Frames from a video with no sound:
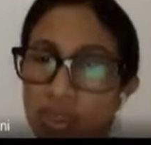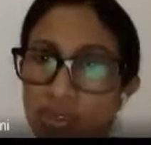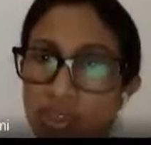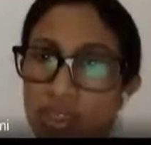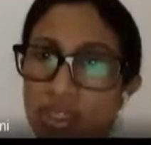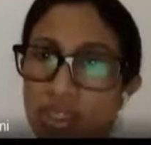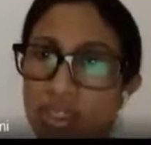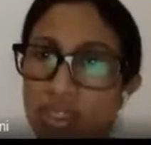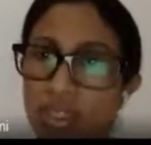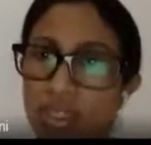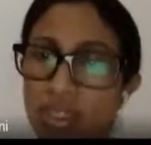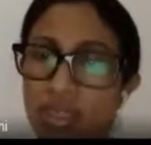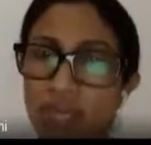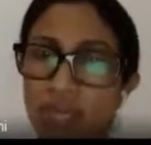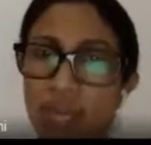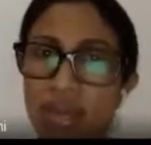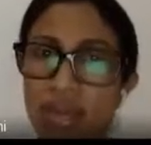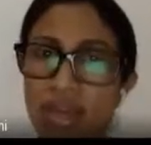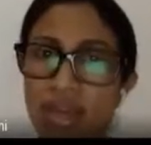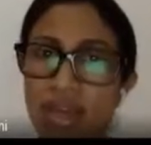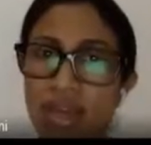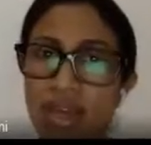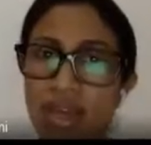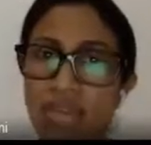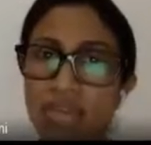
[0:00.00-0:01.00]
the central
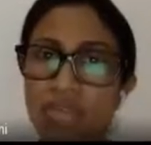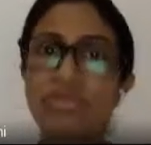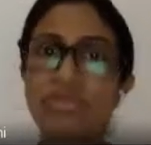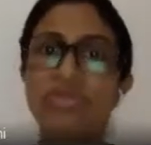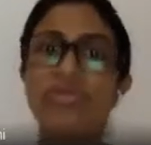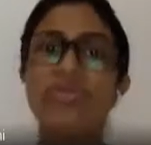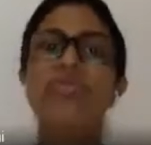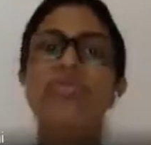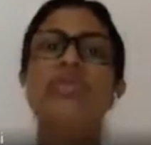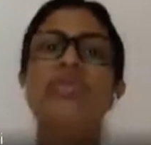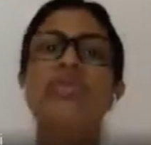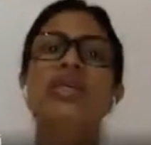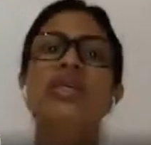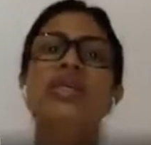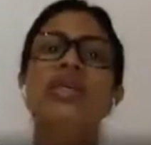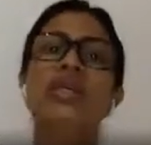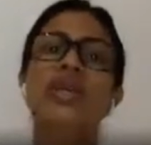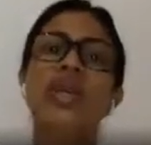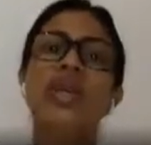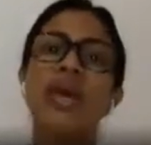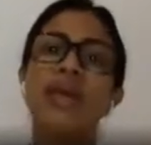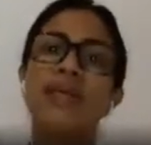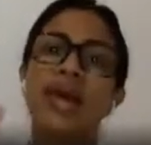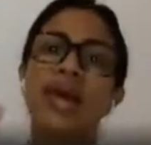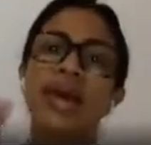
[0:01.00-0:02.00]
bank has to do? Central
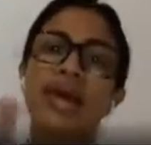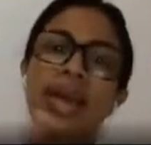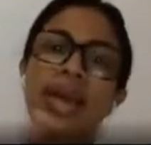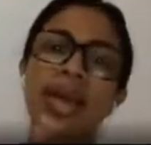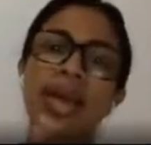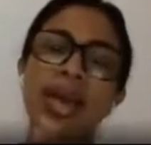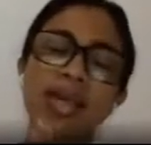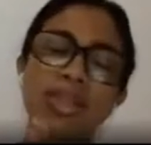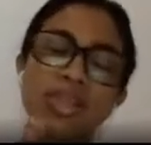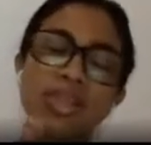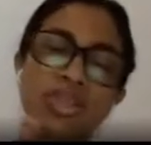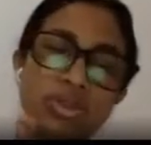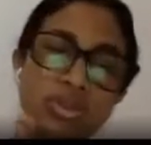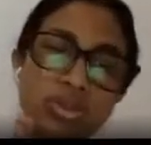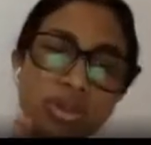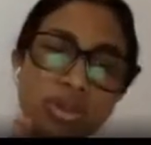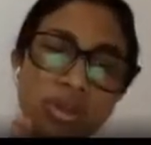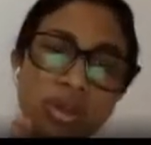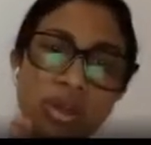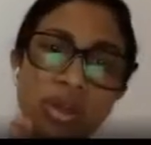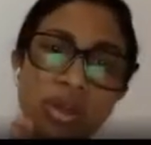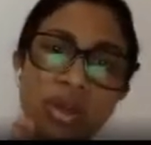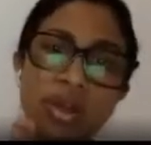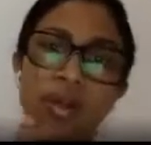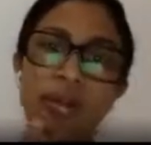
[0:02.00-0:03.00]
bank has to
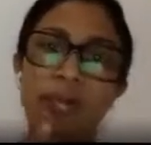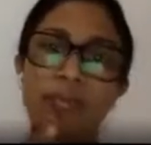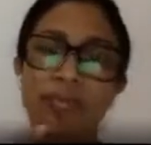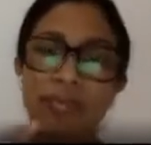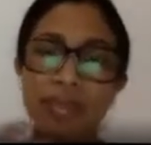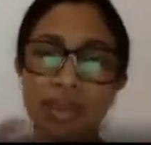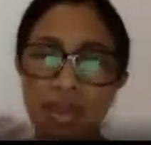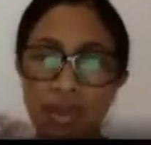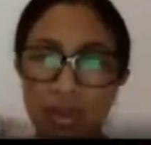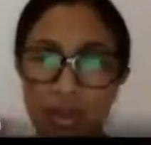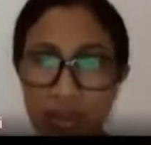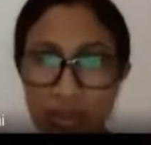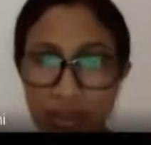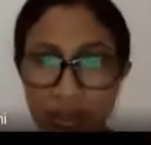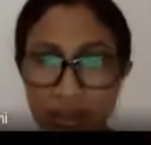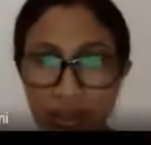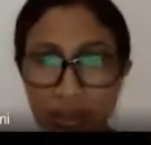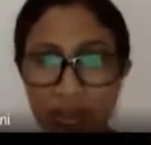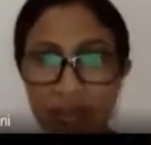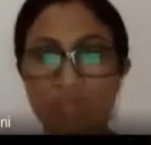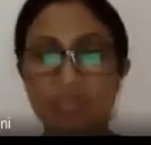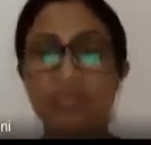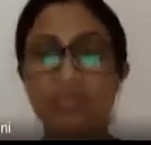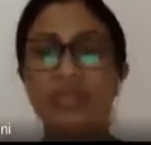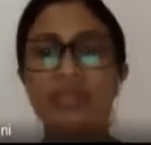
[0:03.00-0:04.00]
uh,
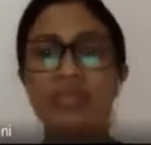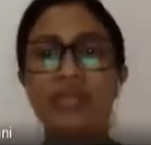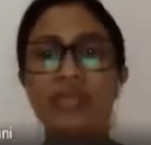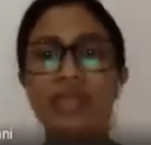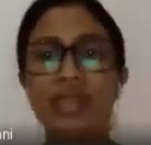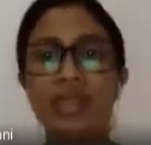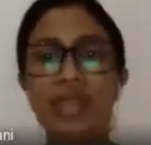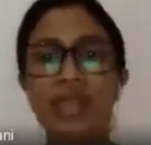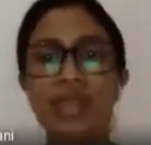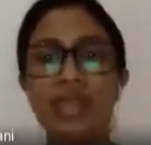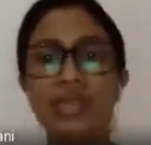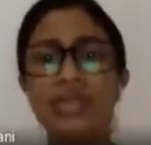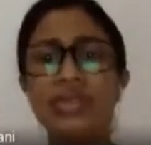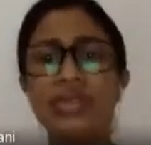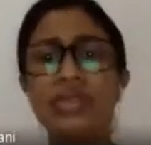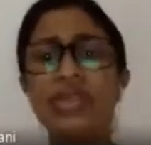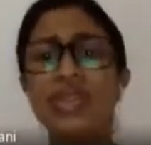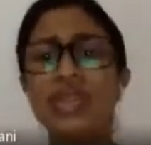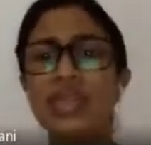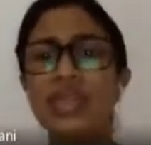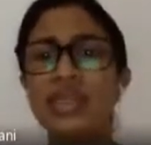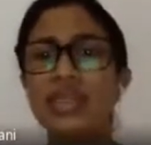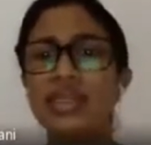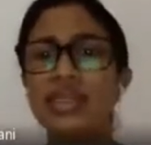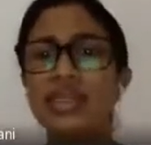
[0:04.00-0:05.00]

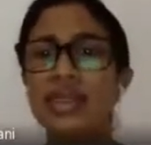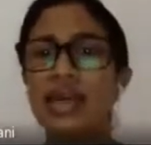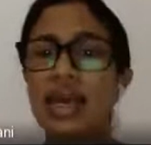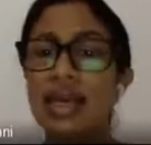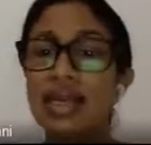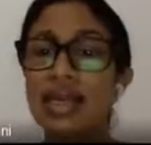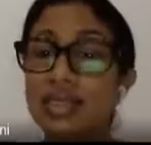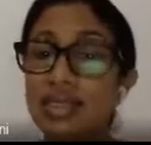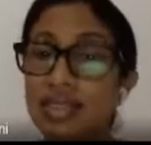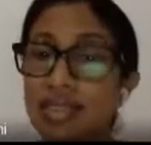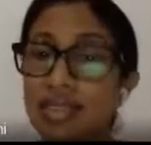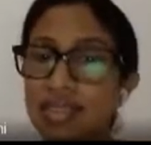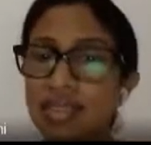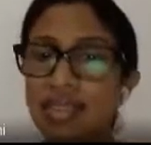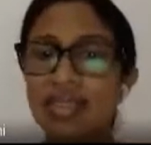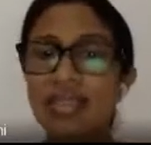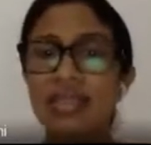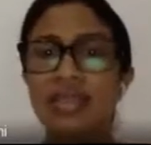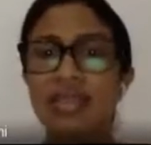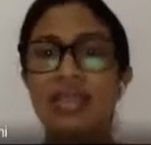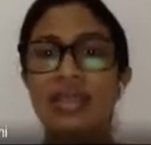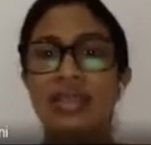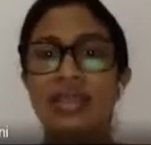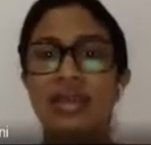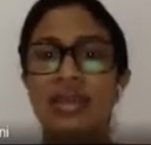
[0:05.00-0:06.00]
that
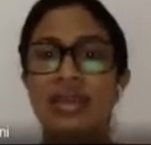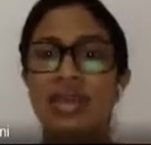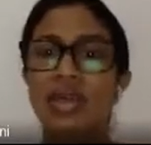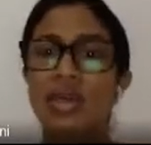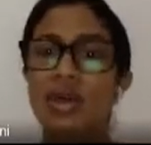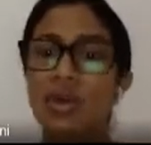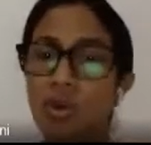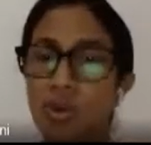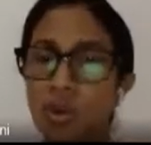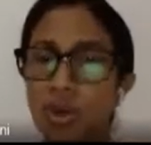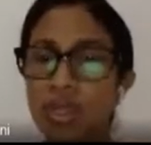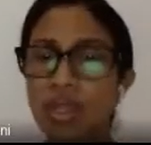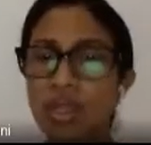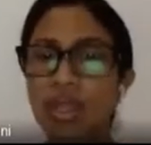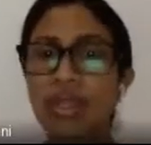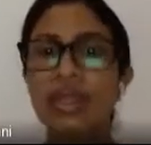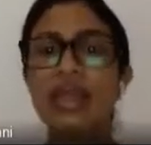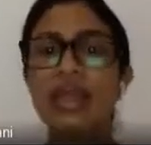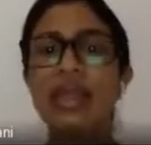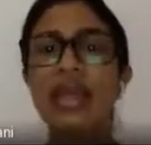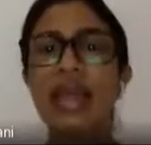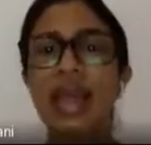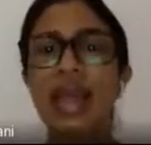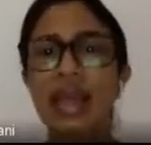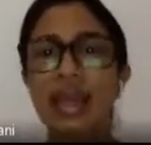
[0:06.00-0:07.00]
adjust
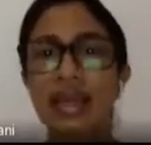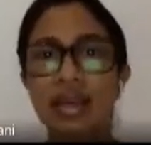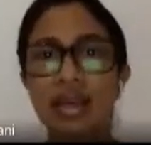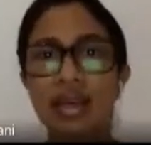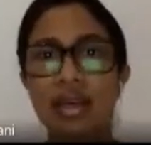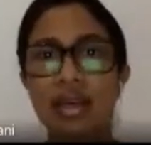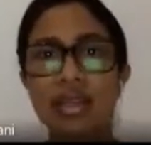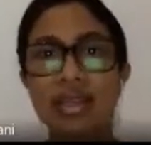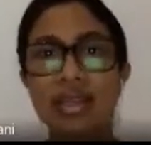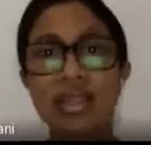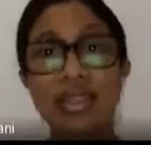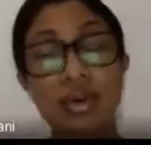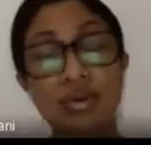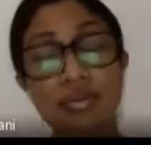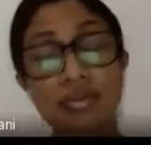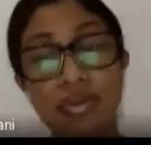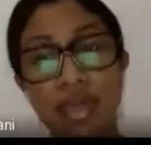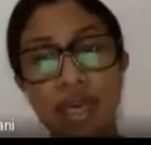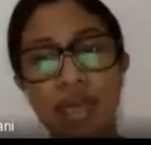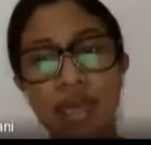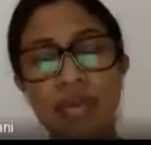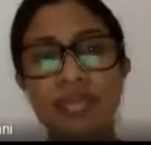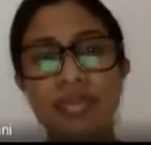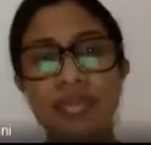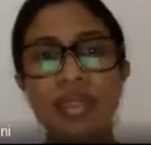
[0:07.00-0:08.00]
accordingly, and
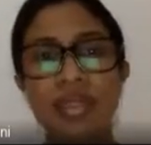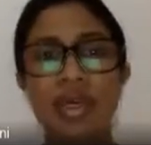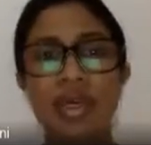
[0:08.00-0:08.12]
sometimes